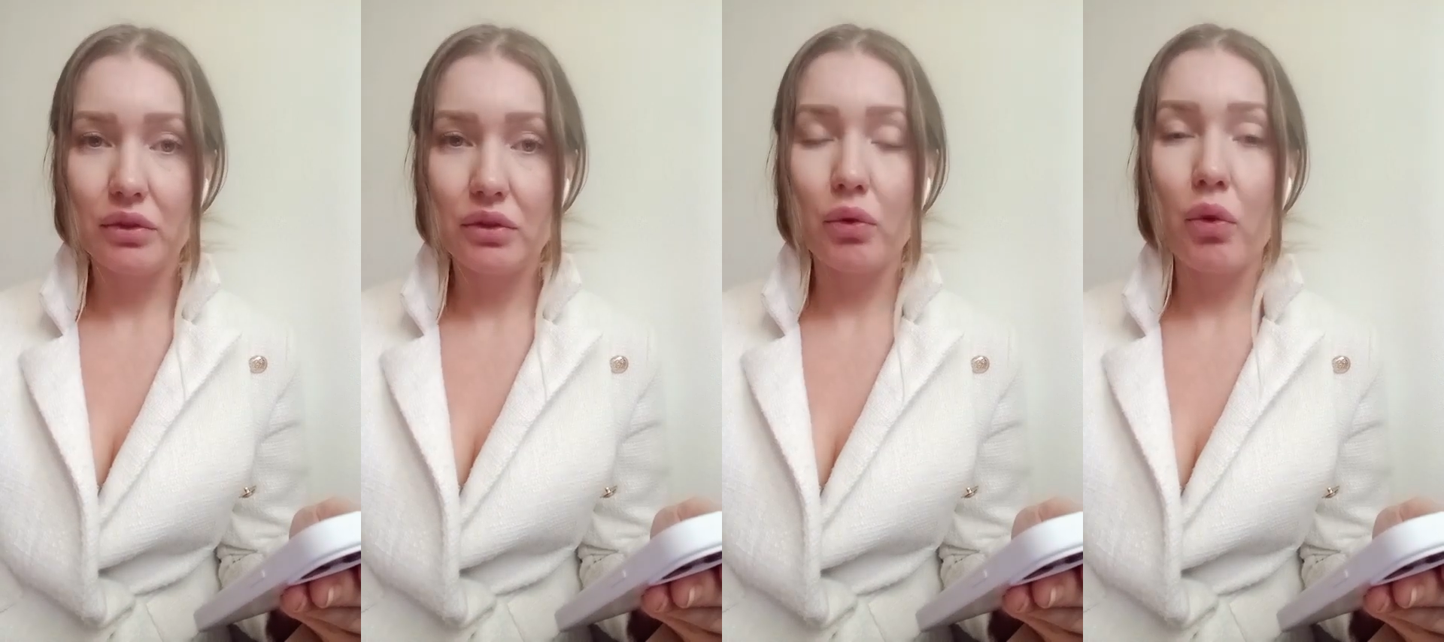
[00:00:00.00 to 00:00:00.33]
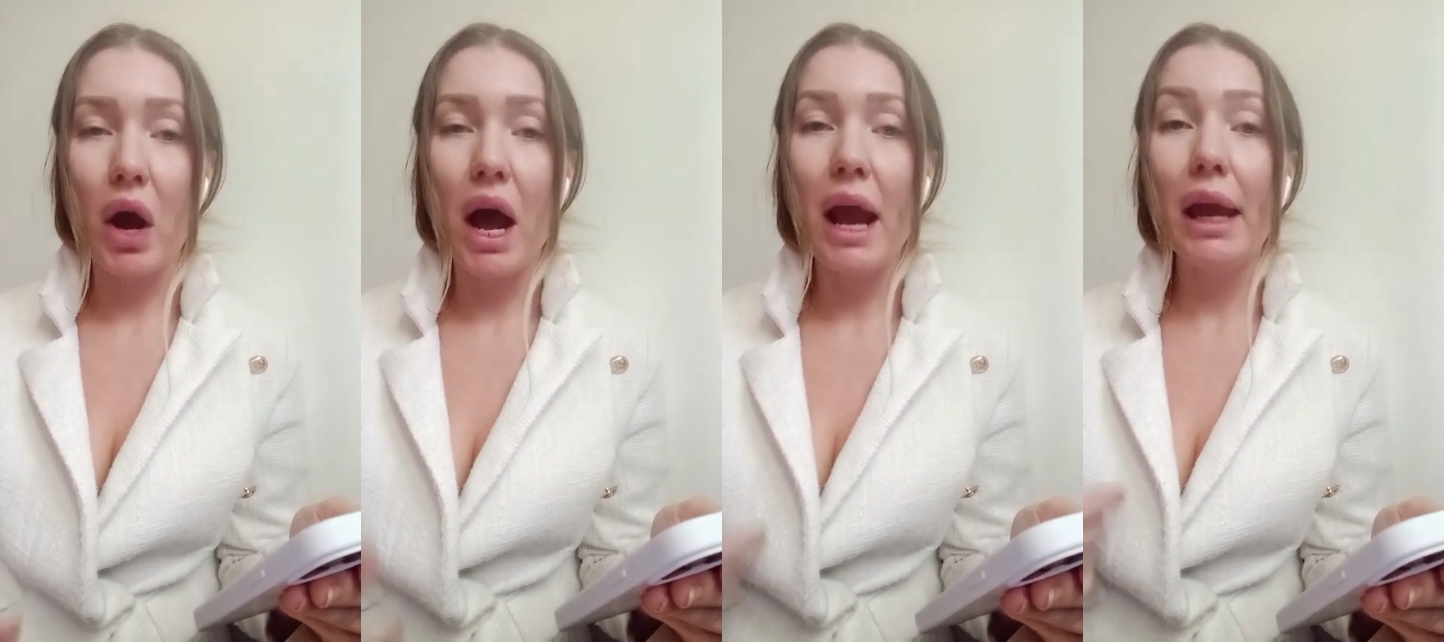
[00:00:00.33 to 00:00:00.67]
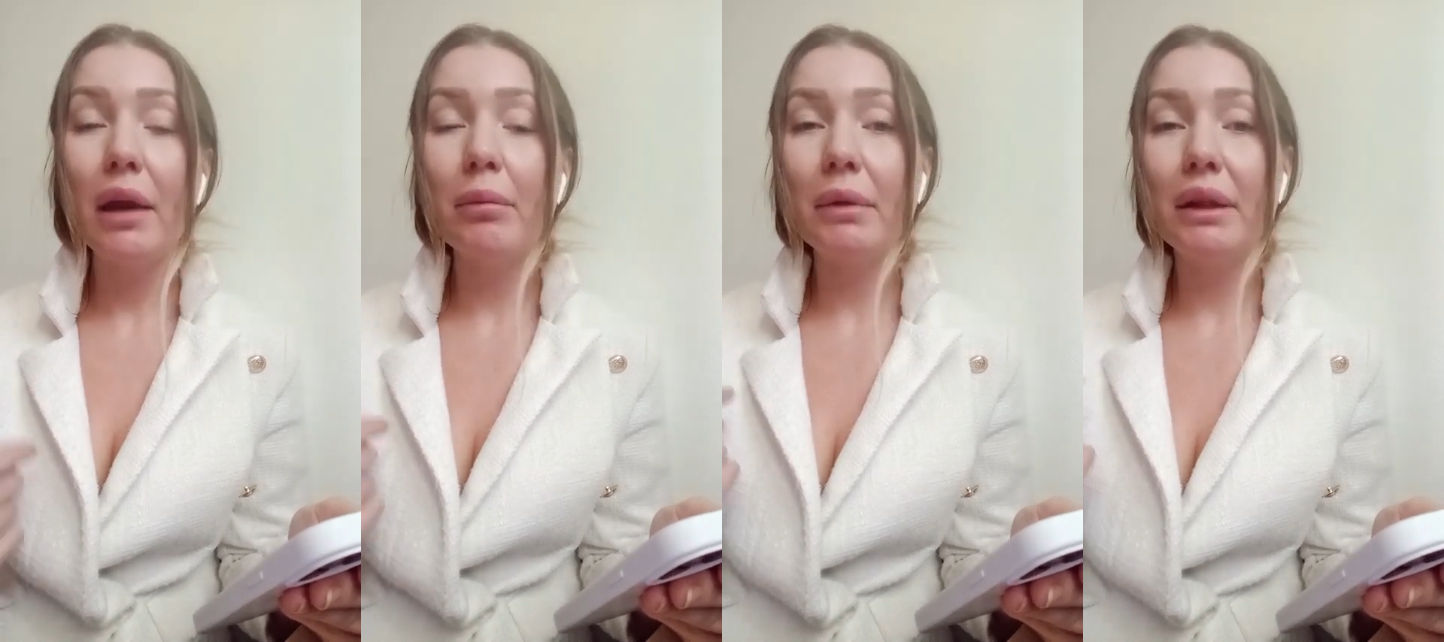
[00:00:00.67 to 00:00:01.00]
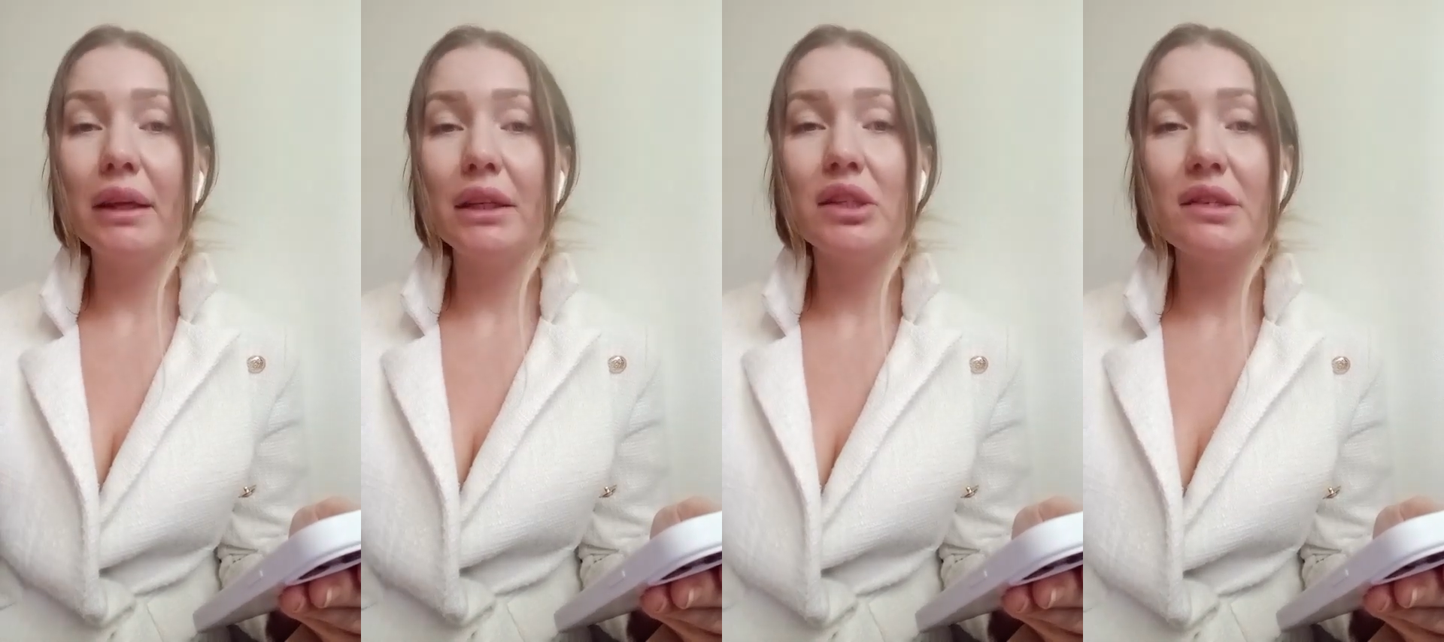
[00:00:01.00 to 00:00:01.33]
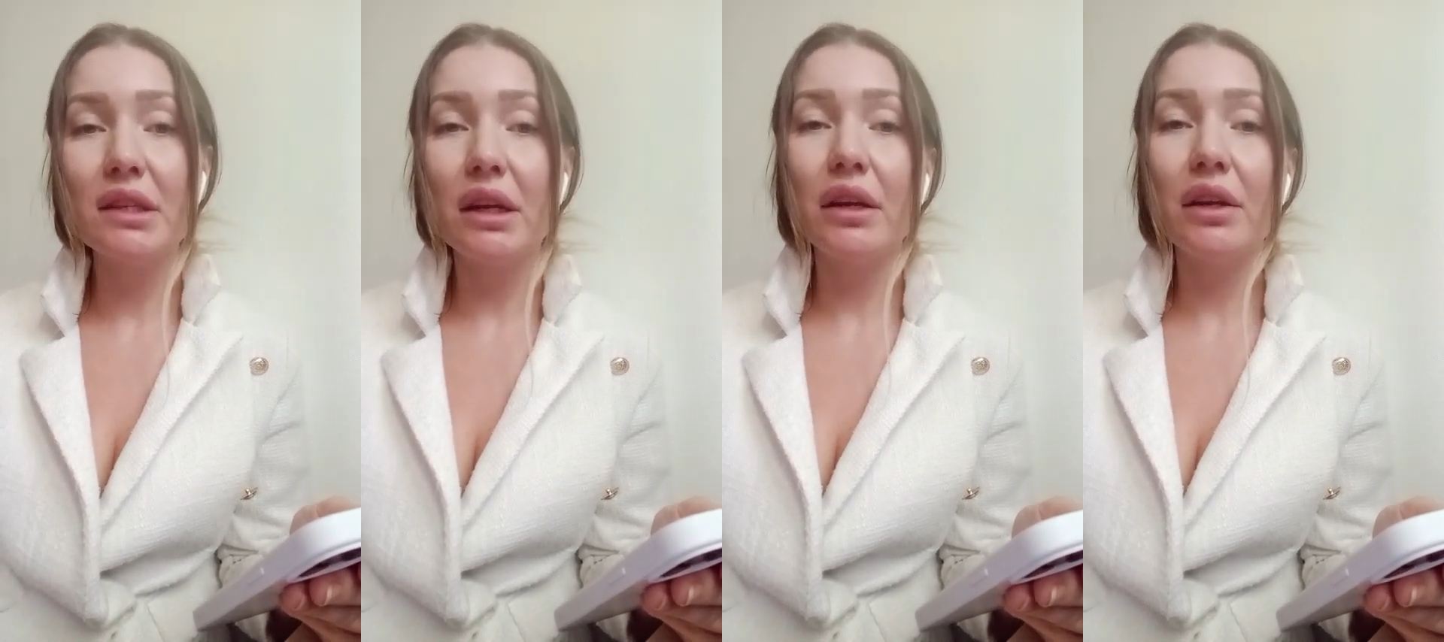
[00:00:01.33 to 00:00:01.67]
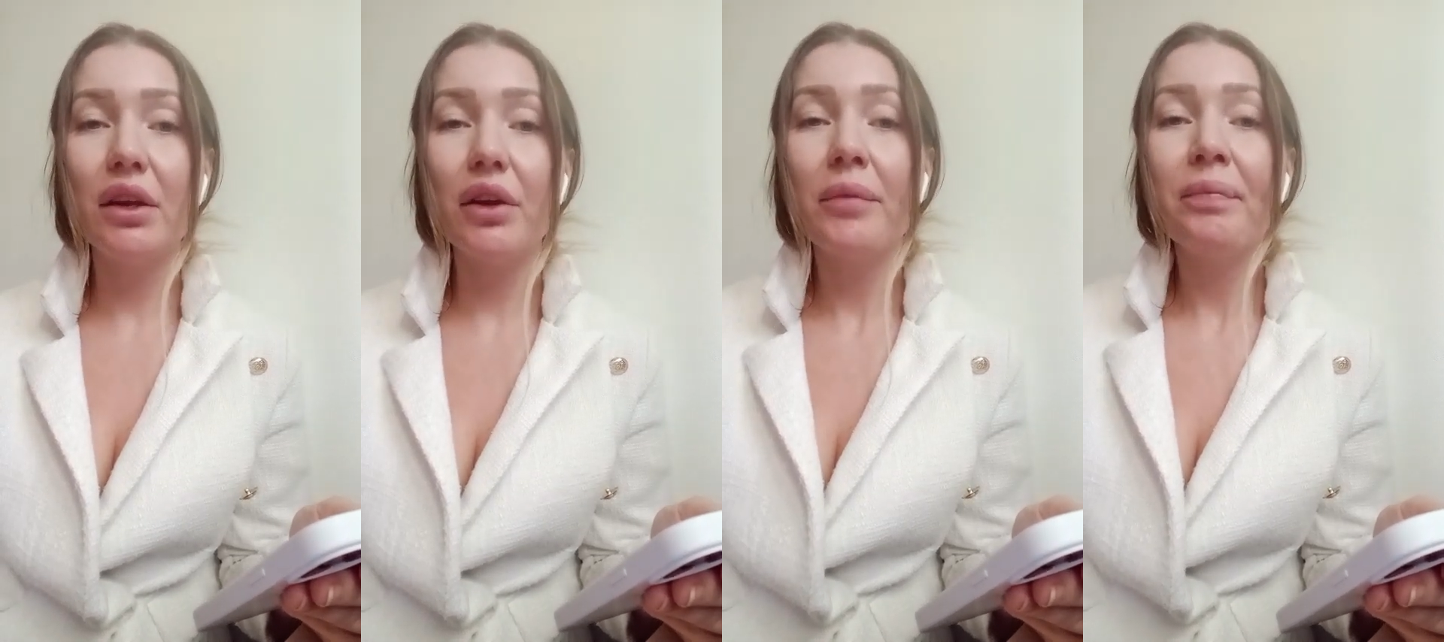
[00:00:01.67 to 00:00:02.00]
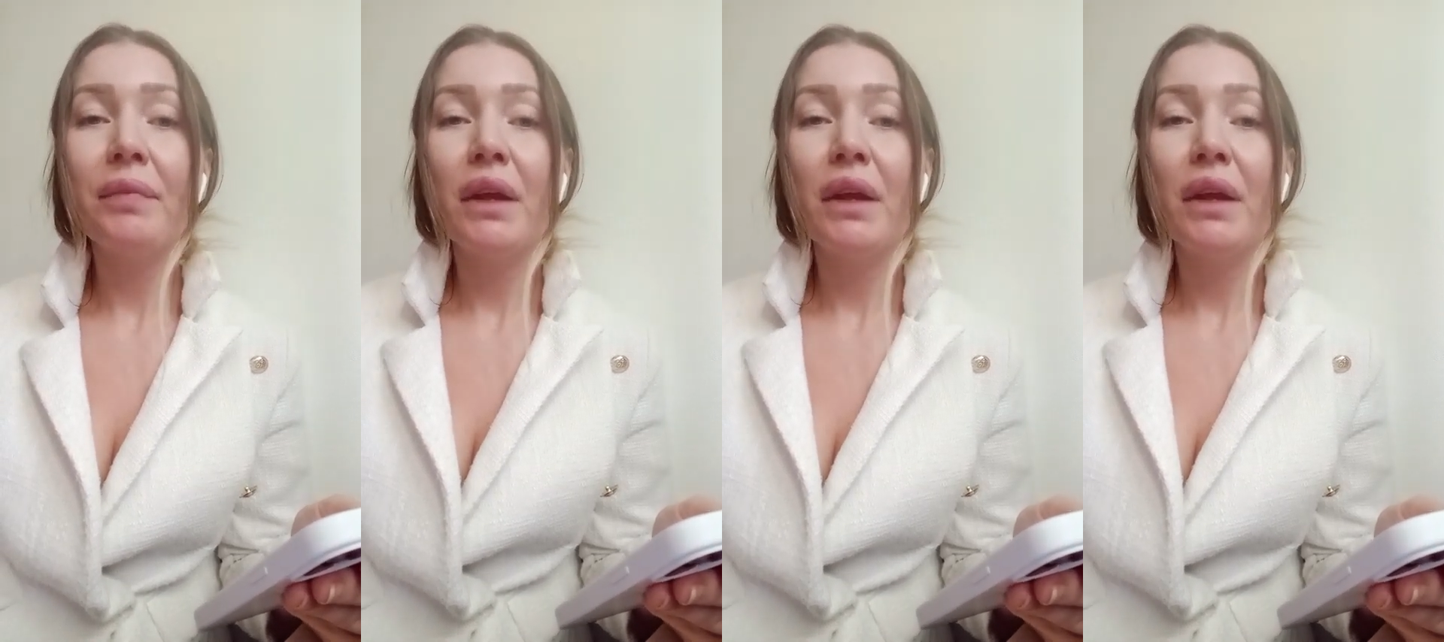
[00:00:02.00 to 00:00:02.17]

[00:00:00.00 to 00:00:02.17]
So, I am a lead designer.